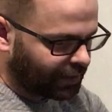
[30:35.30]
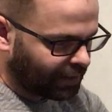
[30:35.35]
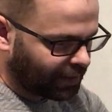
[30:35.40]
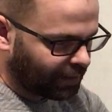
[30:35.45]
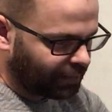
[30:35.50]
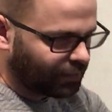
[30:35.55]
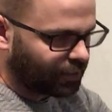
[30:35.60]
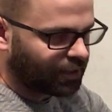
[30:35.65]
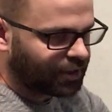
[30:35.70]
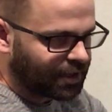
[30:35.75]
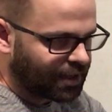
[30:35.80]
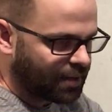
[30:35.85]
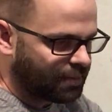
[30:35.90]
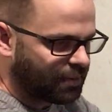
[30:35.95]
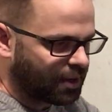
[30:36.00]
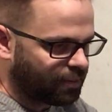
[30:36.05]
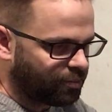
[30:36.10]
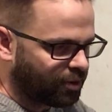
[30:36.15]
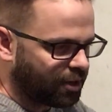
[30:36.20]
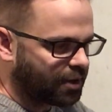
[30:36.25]
I'm looking at
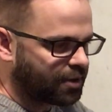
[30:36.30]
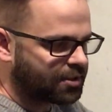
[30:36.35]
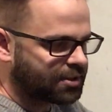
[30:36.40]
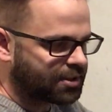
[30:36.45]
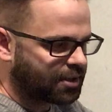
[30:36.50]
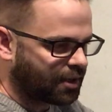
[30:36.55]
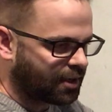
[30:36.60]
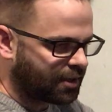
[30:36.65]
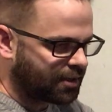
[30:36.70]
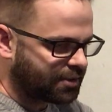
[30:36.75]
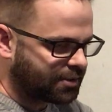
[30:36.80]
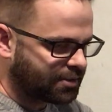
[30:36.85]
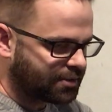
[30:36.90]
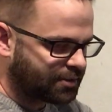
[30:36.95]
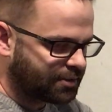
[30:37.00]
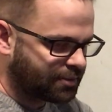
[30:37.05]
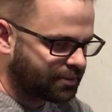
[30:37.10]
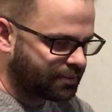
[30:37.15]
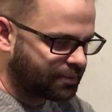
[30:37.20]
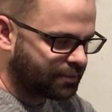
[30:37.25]
my breaker size,
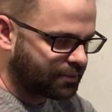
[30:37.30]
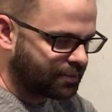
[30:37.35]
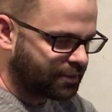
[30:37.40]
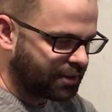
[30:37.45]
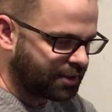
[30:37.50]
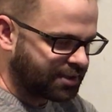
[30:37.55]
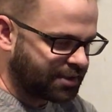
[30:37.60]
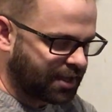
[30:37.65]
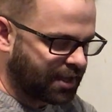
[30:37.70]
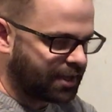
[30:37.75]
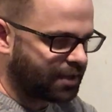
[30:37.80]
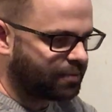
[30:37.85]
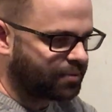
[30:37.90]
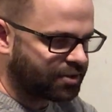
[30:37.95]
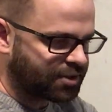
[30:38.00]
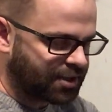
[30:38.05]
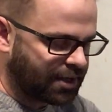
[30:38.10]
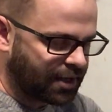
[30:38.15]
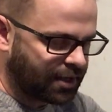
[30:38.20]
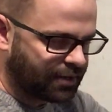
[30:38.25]
it's
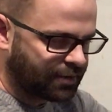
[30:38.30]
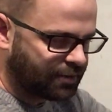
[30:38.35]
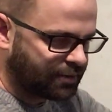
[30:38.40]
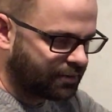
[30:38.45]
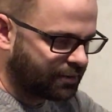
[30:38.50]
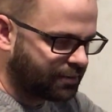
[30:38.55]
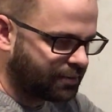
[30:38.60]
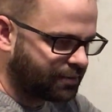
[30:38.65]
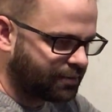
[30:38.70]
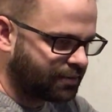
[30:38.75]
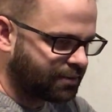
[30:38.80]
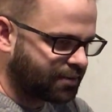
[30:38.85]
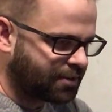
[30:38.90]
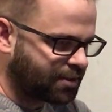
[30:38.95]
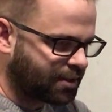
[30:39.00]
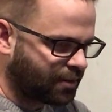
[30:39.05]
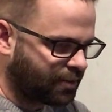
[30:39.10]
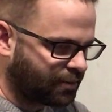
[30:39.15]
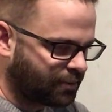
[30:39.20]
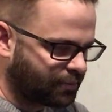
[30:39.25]
80%,
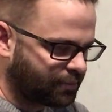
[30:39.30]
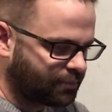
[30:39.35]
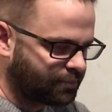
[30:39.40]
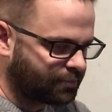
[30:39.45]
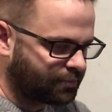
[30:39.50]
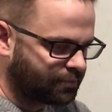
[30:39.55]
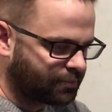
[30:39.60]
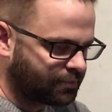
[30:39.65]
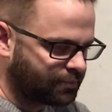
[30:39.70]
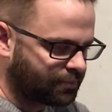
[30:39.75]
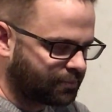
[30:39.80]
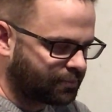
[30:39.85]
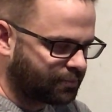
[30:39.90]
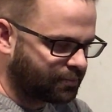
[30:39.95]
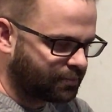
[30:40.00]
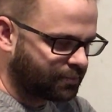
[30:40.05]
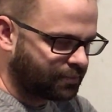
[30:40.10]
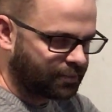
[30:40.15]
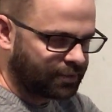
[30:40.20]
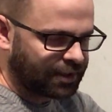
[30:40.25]
so
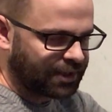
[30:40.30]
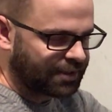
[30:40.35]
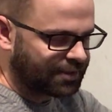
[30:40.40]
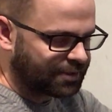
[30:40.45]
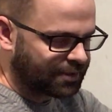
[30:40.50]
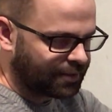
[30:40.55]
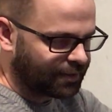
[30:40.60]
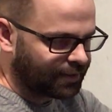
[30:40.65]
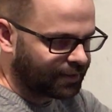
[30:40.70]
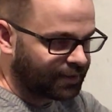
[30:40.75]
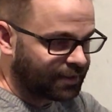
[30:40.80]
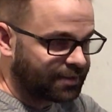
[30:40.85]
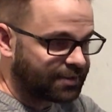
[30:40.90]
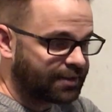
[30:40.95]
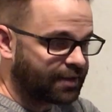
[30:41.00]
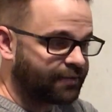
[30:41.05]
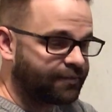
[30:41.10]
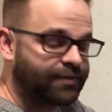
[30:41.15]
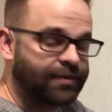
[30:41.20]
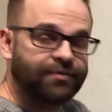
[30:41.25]
it's let's
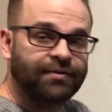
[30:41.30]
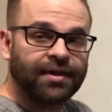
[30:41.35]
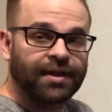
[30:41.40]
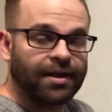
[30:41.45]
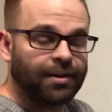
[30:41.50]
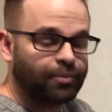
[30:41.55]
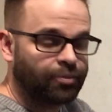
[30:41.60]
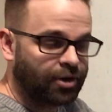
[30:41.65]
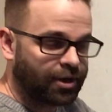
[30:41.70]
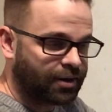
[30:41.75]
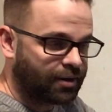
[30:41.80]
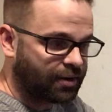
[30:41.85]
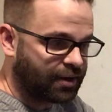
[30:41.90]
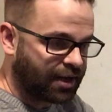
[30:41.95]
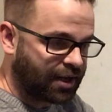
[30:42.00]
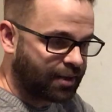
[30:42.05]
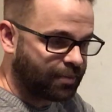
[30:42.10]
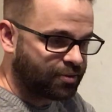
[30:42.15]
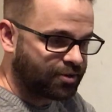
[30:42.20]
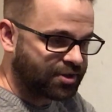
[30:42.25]
say a 50 amp breaker at
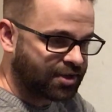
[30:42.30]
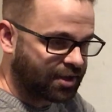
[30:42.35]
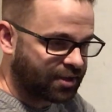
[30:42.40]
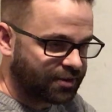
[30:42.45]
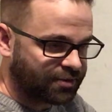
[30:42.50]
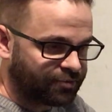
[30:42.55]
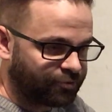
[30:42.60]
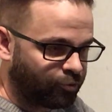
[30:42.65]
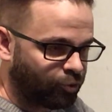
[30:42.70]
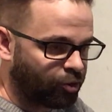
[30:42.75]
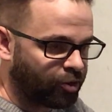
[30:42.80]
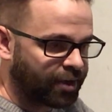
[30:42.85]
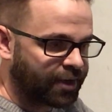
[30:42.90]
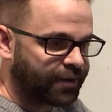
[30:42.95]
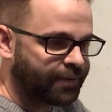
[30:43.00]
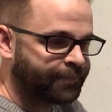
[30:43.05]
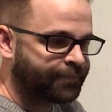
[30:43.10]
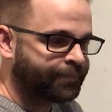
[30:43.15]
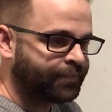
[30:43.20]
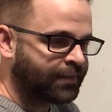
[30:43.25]
80% is
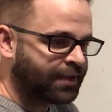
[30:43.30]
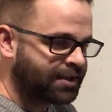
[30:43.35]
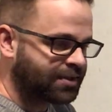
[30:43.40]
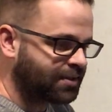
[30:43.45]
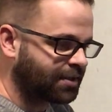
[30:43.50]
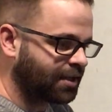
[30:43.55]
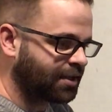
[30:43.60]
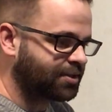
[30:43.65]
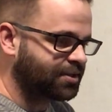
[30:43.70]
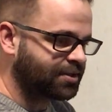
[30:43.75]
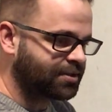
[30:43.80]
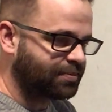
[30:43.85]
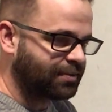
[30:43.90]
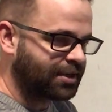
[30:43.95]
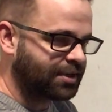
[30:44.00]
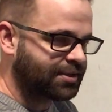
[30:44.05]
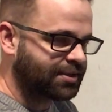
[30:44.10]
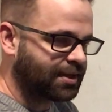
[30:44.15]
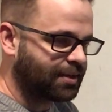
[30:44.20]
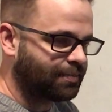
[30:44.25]
40, so that just
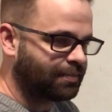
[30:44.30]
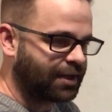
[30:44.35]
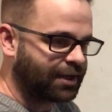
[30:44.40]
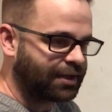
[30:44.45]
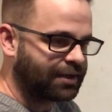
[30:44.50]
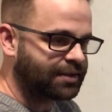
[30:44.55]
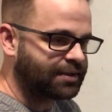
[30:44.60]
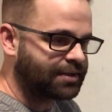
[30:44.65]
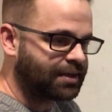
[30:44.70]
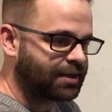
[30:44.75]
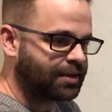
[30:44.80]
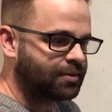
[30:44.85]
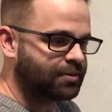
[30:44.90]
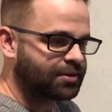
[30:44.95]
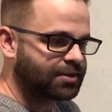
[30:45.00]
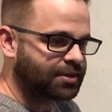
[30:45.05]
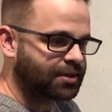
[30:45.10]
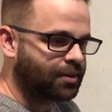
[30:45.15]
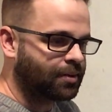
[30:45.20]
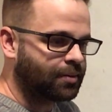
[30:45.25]
means that my
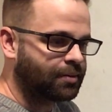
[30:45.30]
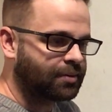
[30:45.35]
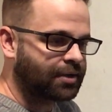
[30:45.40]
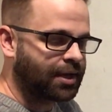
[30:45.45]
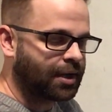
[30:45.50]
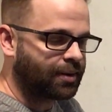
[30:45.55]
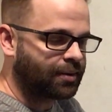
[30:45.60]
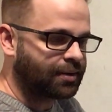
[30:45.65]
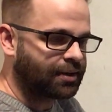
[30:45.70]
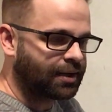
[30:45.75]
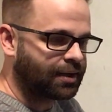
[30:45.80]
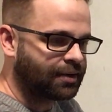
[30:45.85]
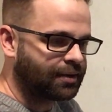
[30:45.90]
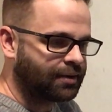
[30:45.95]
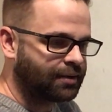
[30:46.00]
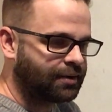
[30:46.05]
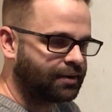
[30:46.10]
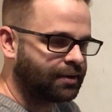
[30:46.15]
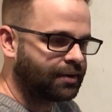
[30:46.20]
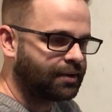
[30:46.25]
continuous load
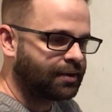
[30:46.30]
calculated